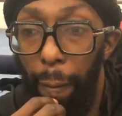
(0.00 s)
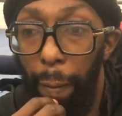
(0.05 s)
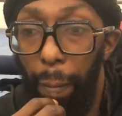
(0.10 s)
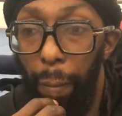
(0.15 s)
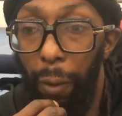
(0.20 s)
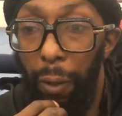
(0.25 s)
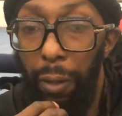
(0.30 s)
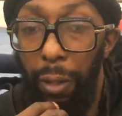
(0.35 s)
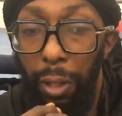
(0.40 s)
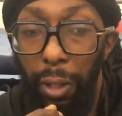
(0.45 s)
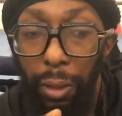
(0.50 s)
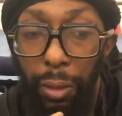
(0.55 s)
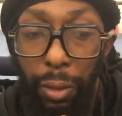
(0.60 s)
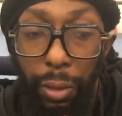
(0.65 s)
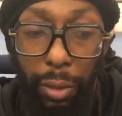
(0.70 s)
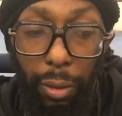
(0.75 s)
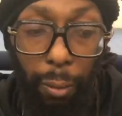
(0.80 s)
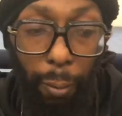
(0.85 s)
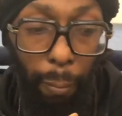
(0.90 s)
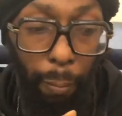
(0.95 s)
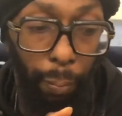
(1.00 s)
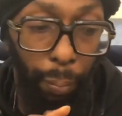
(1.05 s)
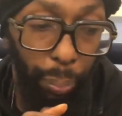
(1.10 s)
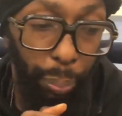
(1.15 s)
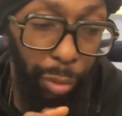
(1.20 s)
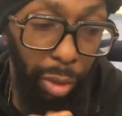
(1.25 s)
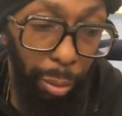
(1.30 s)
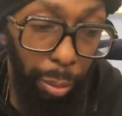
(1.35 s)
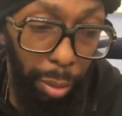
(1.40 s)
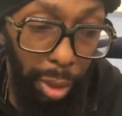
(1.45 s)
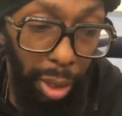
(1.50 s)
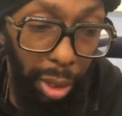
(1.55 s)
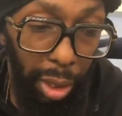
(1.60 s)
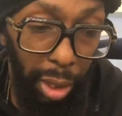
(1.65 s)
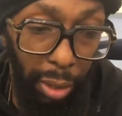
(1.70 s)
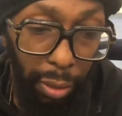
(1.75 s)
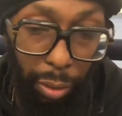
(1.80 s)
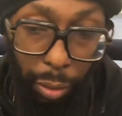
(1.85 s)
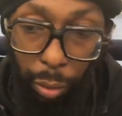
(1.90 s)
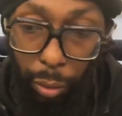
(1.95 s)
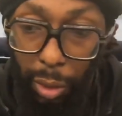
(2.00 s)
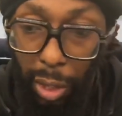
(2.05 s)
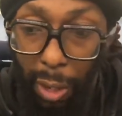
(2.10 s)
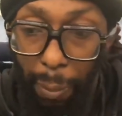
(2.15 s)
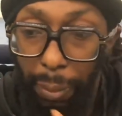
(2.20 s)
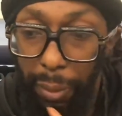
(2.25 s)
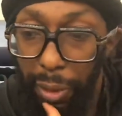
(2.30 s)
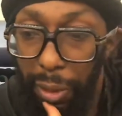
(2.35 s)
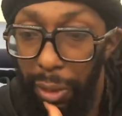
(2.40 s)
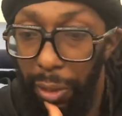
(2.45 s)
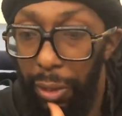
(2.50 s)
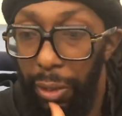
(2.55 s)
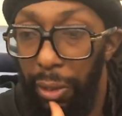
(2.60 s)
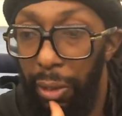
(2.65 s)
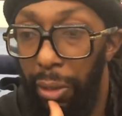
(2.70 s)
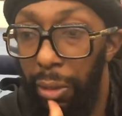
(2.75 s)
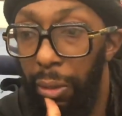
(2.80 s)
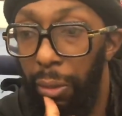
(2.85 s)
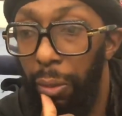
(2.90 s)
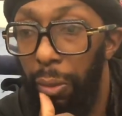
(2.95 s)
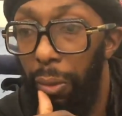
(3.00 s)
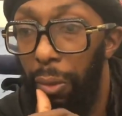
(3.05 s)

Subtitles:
whether it's immediate through competition,